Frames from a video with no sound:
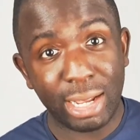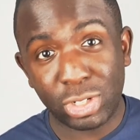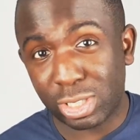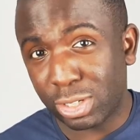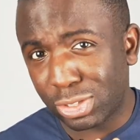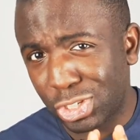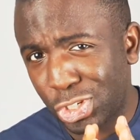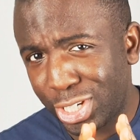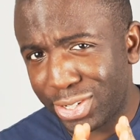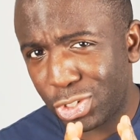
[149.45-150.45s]
Now just look at the
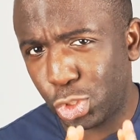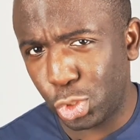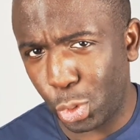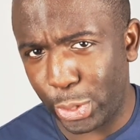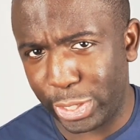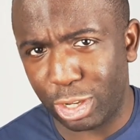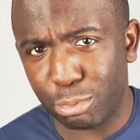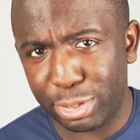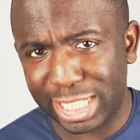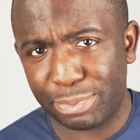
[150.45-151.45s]
sheer joy on
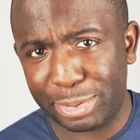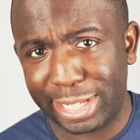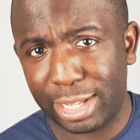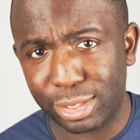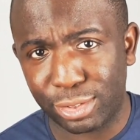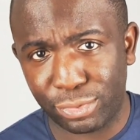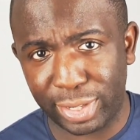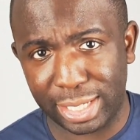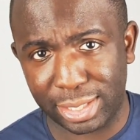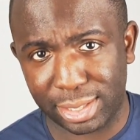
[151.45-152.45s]
Priti Patel's
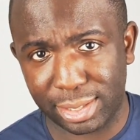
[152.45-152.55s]
face.